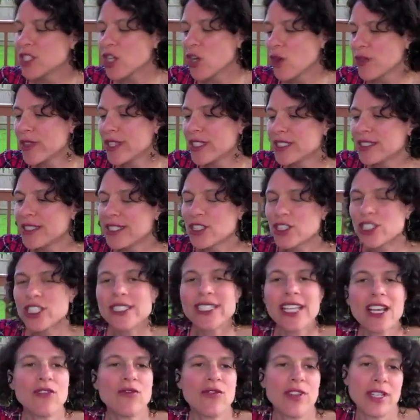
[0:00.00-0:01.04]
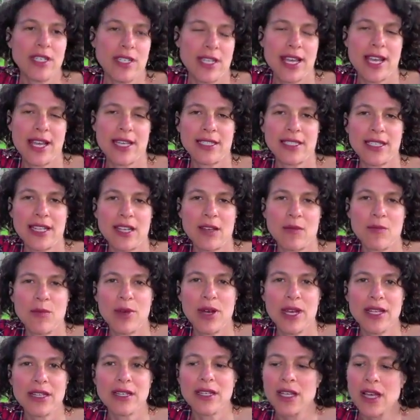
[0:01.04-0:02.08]
these dishes sound fantastic,
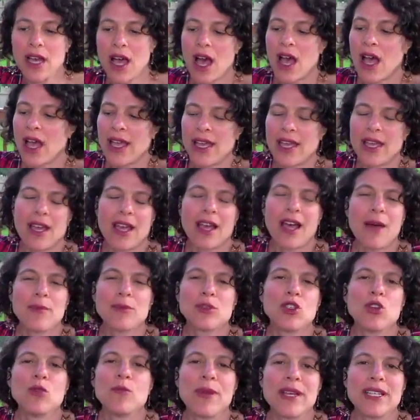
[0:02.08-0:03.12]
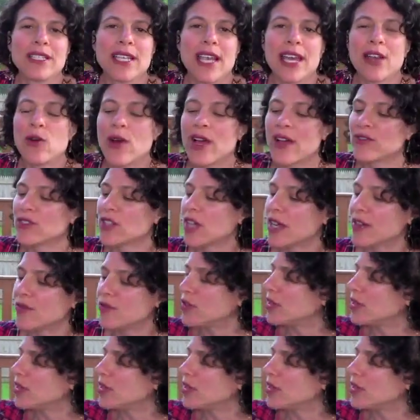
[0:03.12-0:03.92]
but I'm too busy. I don't have time for